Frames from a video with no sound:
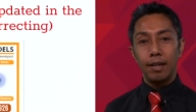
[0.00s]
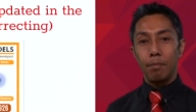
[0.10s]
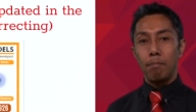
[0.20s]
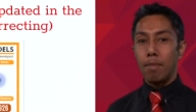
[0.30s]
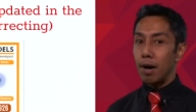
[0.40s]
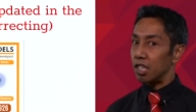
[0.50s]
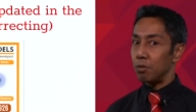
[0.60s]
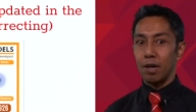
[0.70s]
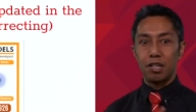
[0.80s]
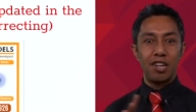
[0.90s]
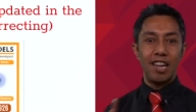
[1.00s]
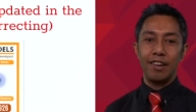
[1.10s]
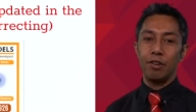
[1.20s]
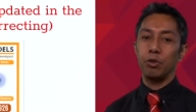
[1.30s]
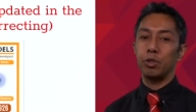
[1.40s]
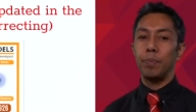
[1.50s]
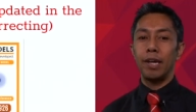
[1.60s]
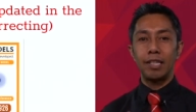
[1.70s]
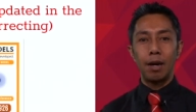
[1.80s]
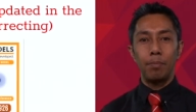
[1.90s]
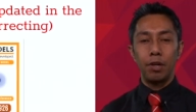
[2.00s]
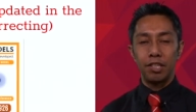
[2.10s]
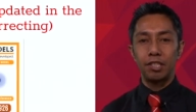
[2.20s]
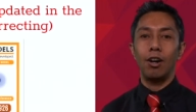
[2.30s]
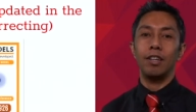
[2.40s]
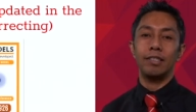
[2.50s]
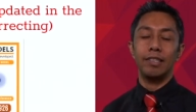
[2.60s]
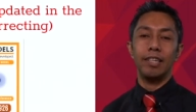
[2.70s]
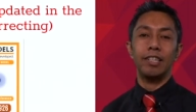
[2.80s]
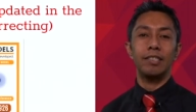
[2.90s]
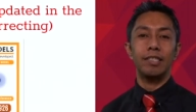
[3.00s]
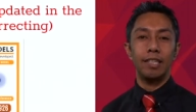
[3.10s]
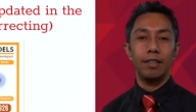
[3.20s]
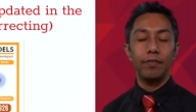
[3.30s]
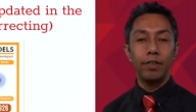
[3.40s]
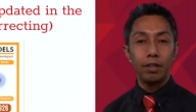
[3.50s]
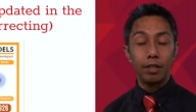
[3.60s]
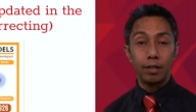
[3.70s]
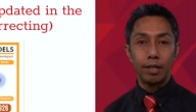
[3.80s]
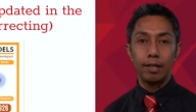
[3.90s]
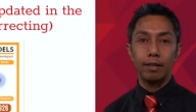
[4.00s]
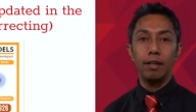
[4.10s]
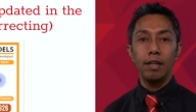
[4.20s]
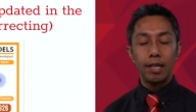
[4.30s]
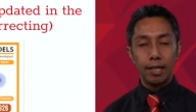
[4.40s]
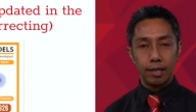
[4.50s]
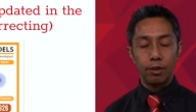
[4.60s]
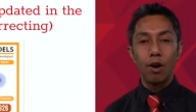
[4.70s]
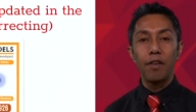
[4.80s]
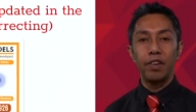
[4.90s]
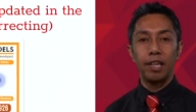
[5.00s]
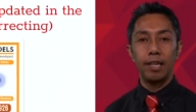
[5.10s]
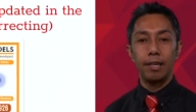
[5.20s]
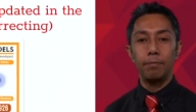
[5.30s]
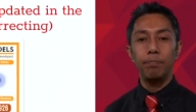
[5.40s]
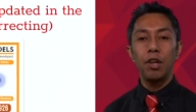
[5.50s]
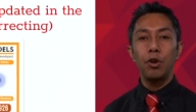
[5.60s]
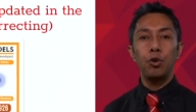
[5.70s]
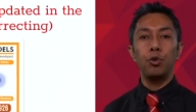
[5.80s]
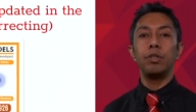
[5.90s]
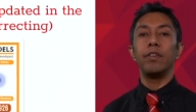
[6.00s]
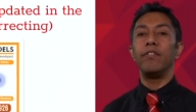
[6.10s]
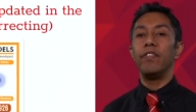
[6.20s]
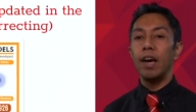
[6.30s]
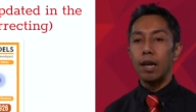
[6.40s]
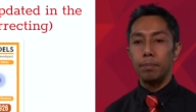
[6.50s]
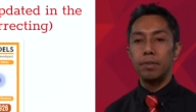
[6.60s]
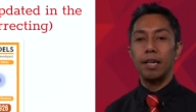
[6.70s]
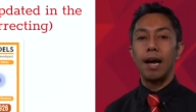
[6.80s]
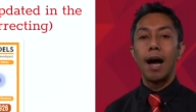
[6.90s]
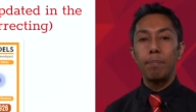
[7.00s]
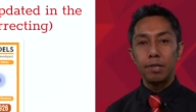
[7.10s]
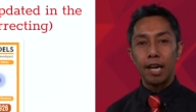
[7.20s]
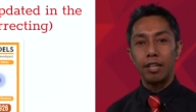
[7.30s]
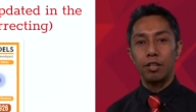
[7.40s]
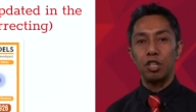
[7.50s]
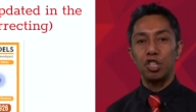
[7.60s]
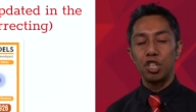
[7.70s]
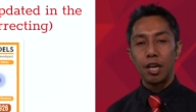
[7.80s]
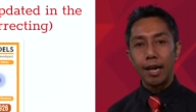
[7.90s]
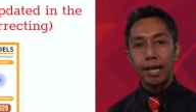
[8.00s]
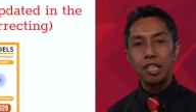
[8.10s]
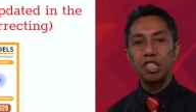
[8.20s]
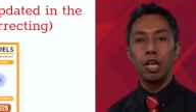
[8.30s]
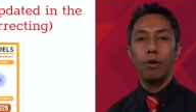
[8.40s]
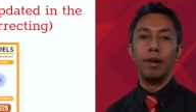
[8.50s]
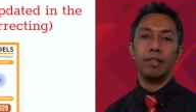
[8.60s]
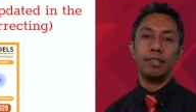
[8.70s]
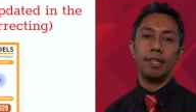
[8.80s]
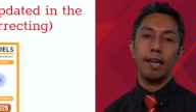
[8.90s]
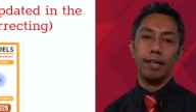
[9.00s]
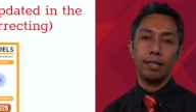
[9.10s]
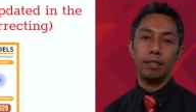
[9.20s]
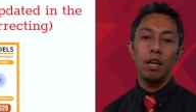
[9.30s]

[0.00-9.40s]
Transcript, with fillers: Much, much later, it was picked up by the scientists that you can see in the, in, in the graphic here, who developed, updated, and changed our understanding.